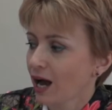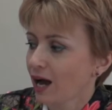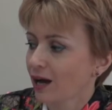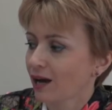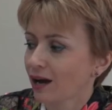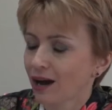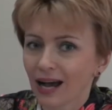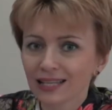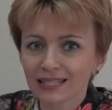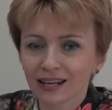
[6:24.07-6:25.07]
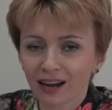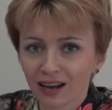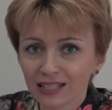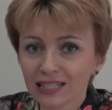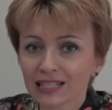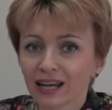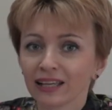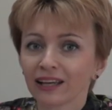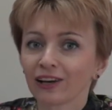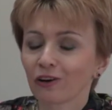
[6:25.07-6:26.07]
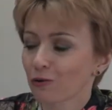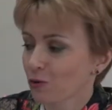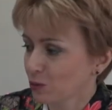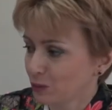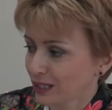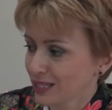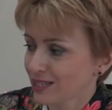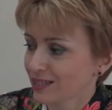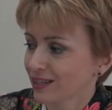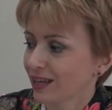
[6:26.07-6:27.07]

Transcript: Uh, Astrakhanskaya oblast,